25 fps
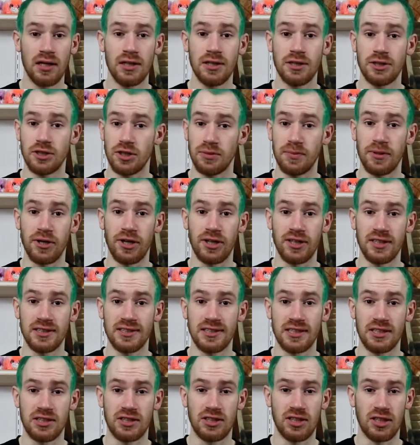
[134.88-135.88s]
To be honest,
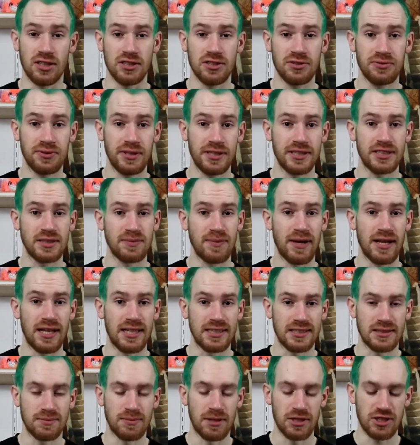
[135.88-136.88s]
it doesn't really smell
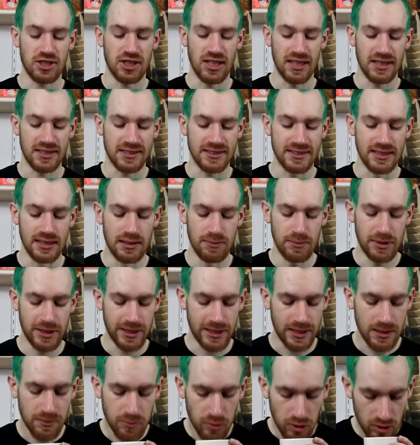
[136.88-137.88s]
as much like cinnamon
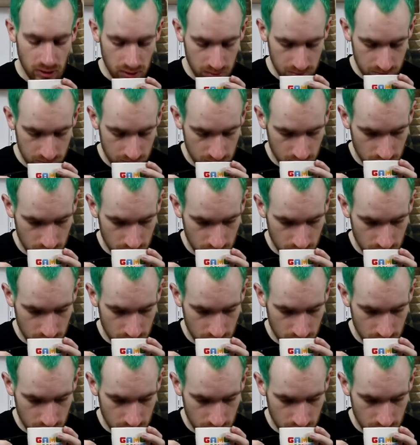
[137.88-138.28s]
anymore.